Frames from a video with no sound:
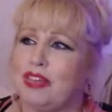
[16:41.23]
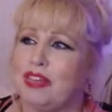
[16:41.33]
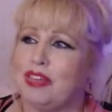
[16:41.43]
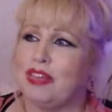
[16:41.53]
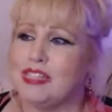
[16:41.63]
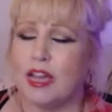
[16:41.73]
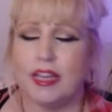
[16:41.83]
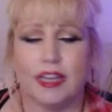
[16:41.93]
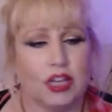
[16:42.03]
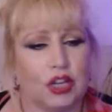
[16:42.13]
it's like,
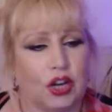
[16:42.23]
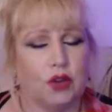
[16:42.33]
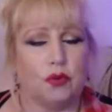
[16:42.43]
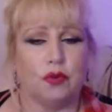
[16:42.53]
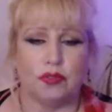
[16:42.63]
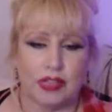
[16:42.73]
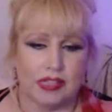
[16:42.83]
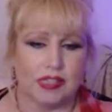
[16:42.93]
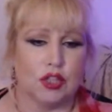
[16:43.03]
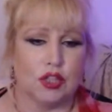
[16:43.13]
these are
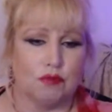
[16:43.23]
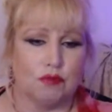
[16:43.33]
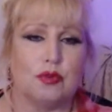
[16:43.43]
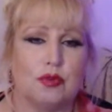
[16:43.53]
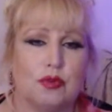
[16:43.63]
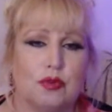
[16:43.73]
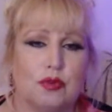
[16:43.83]
the rules.